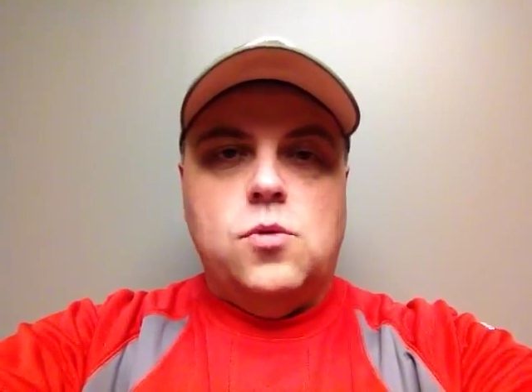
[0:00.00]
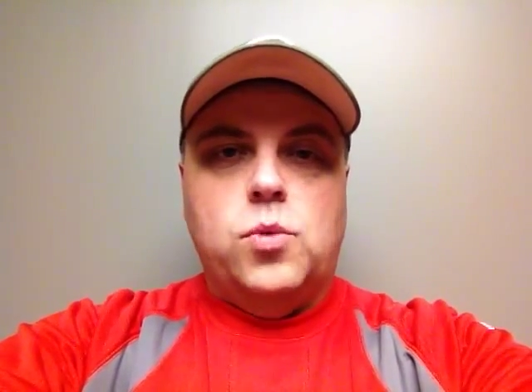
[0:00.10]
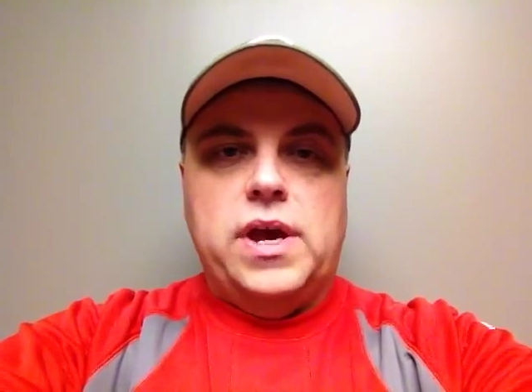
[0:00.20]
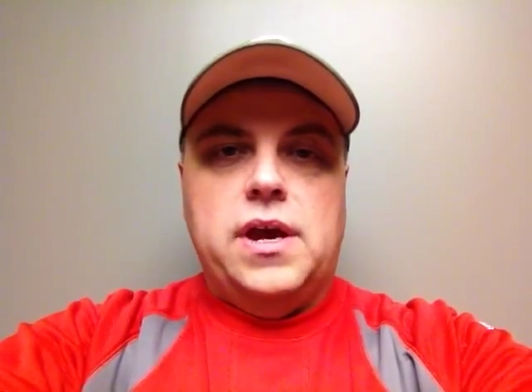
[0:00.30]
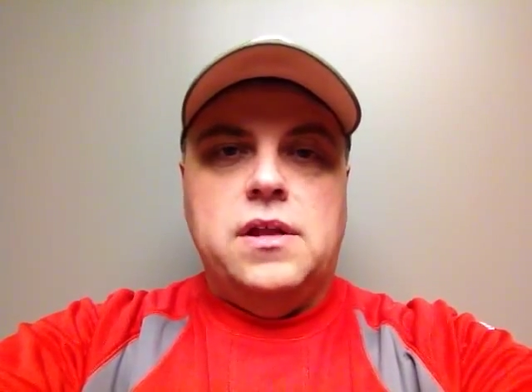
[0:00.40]

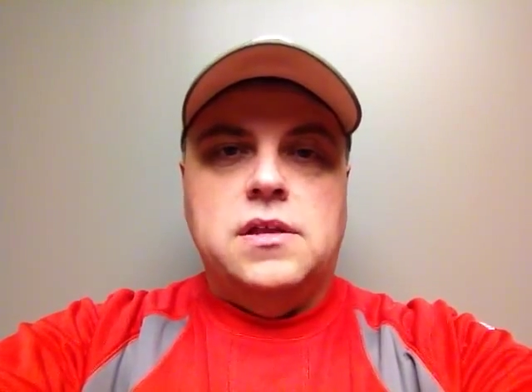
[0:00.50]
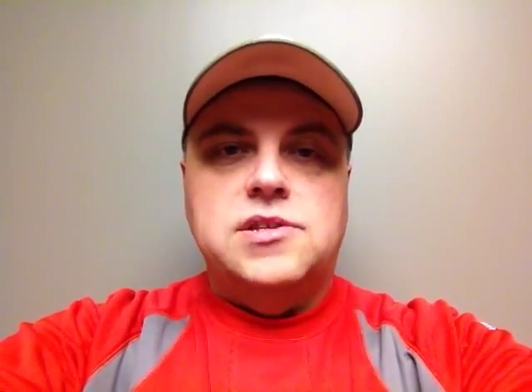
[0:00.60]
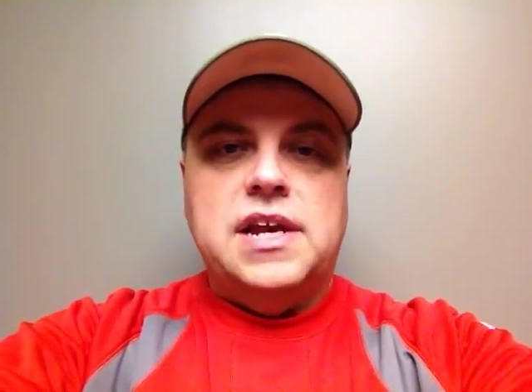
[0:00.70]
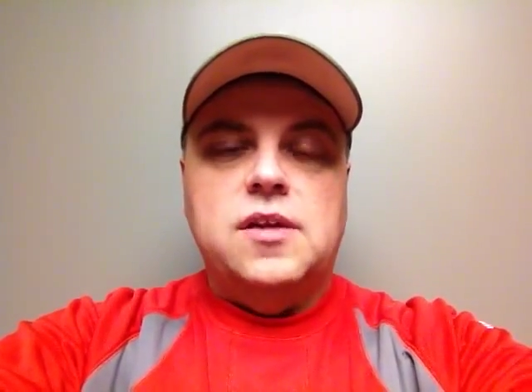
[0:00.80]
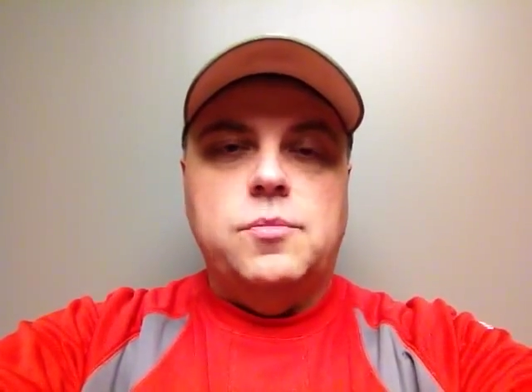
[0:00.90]
when the
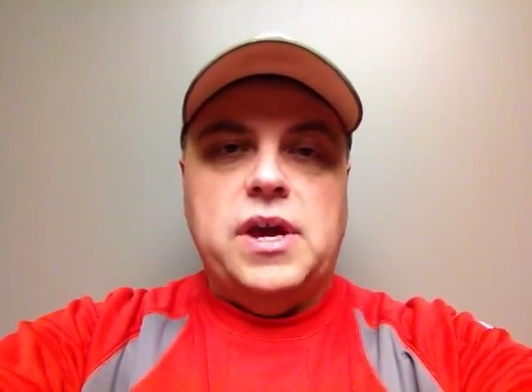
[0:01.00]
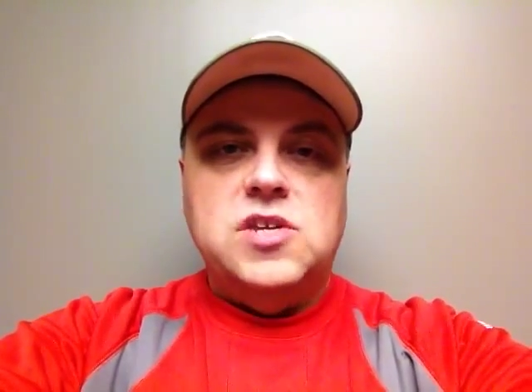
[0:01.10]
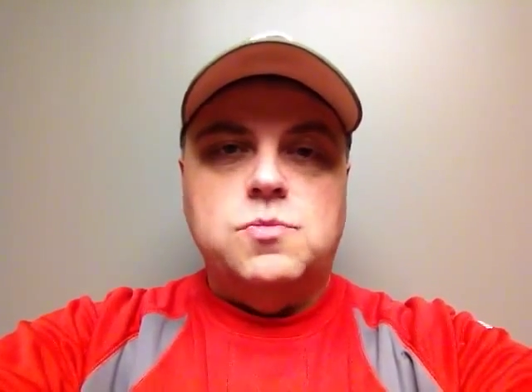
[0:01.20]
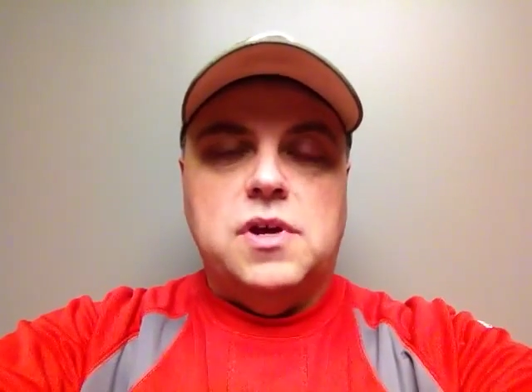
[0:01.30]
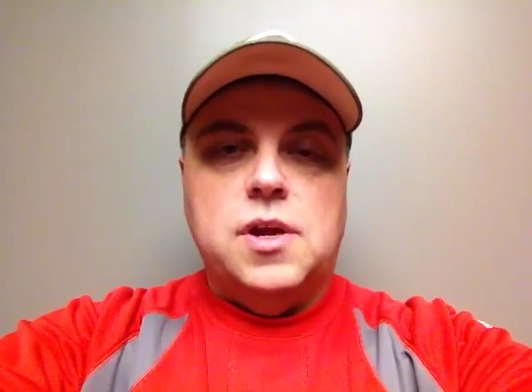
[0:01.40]
second
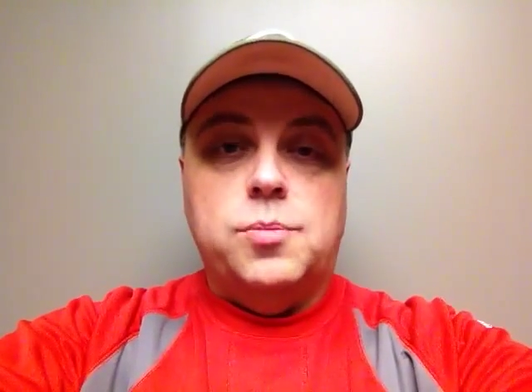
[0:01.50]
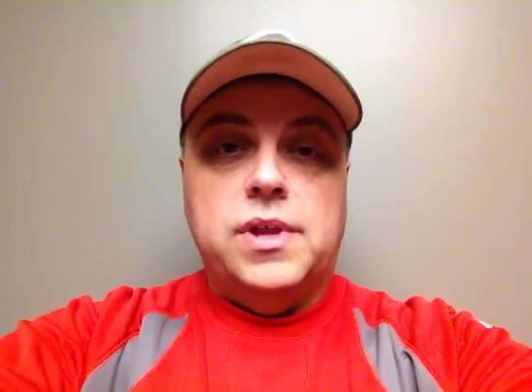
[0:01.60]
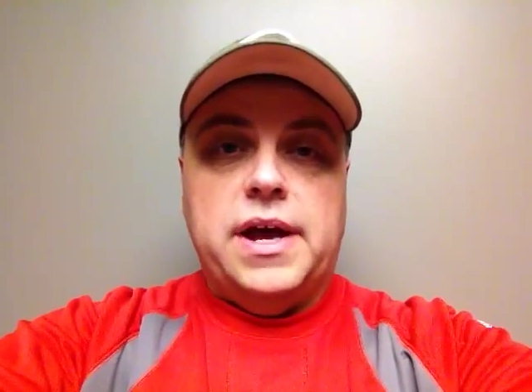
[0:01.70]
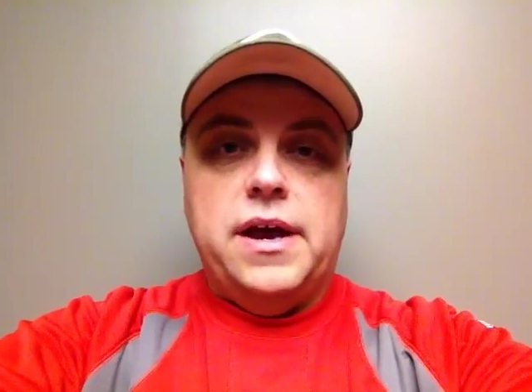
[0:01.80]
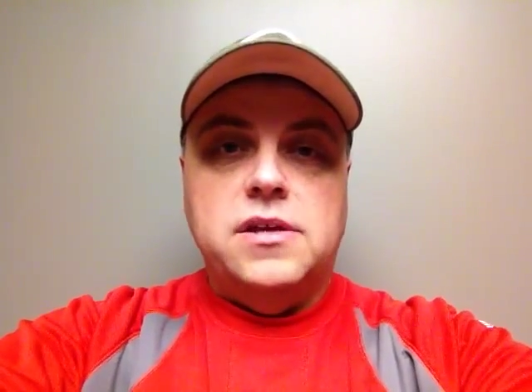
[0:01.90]
baseman
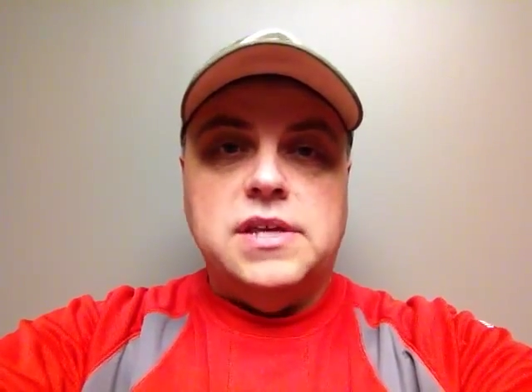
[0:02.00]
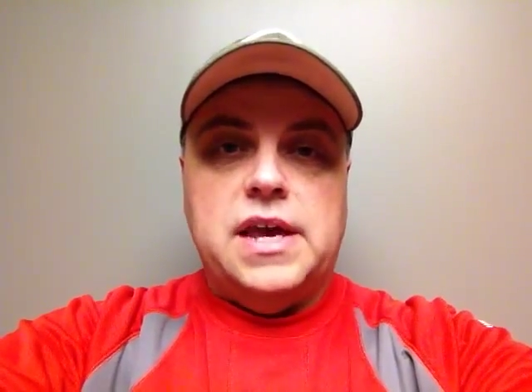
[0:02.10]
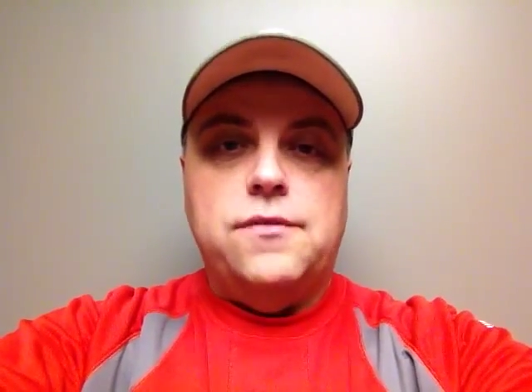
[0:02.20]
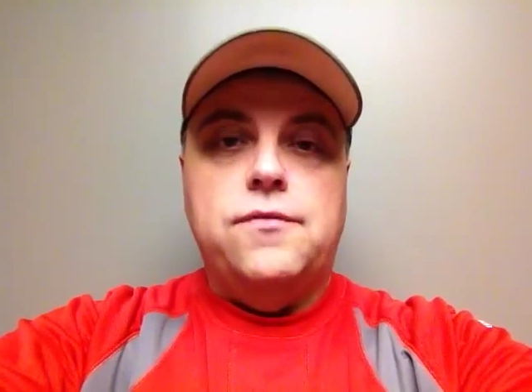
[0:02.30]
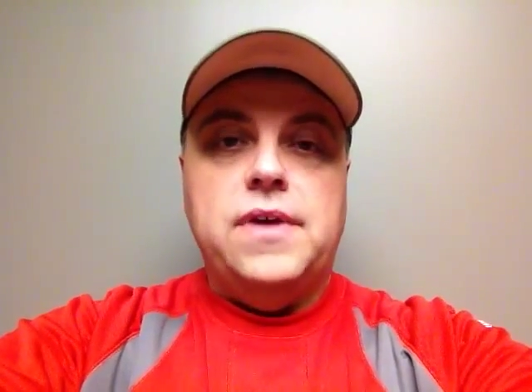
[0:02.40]
applies
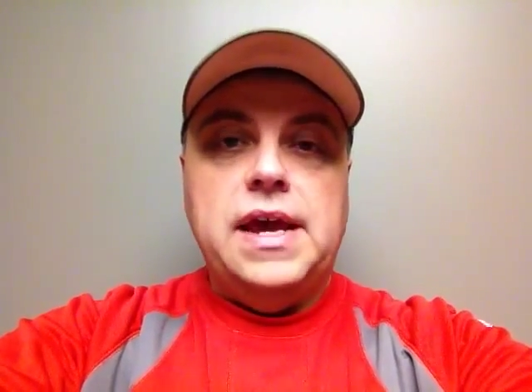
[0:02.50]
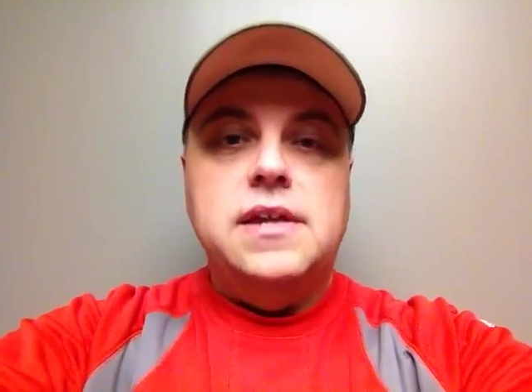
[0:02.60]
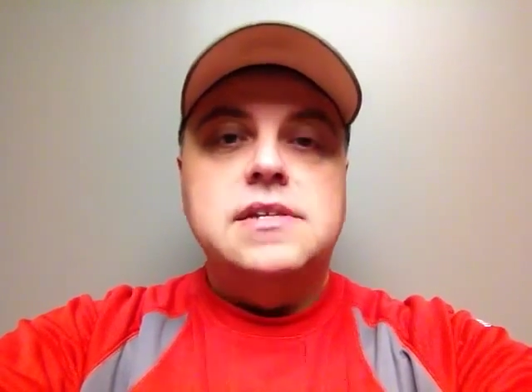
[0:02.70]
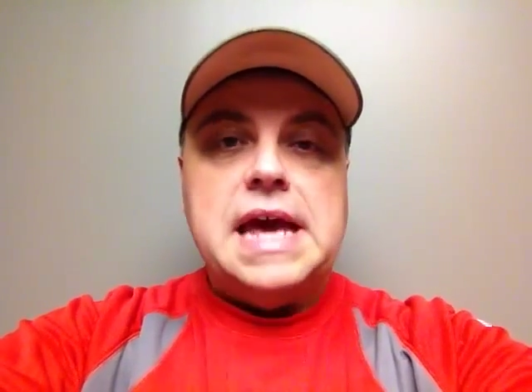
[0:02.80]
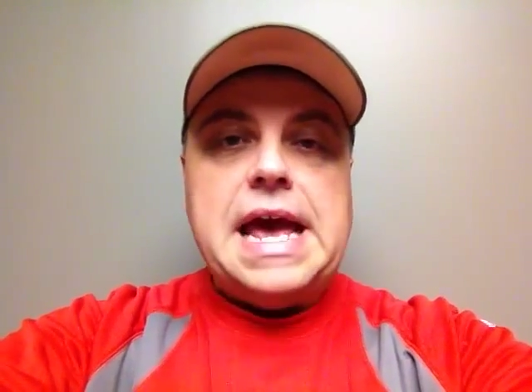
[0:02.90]
a
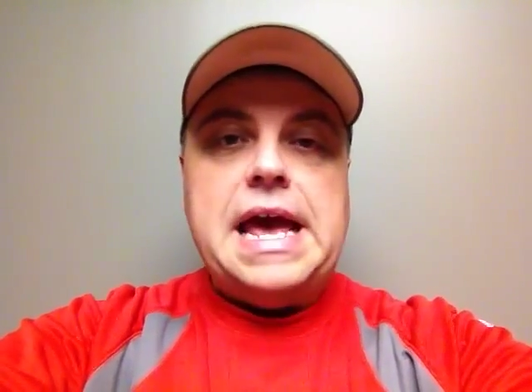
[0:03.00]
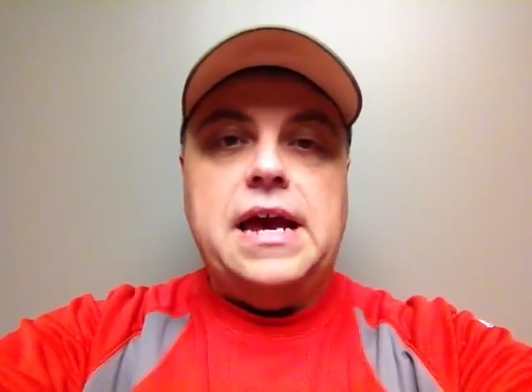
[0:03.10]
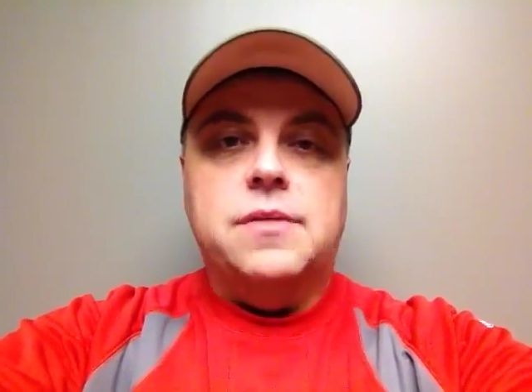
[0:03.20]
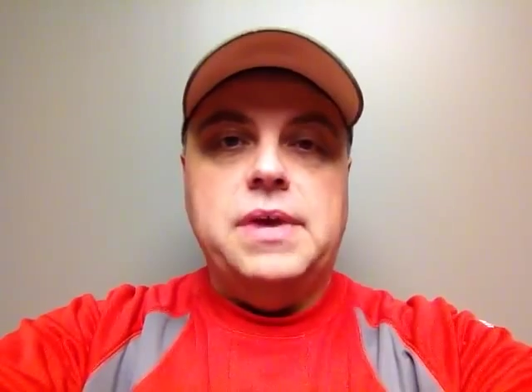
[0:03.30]
fake tag,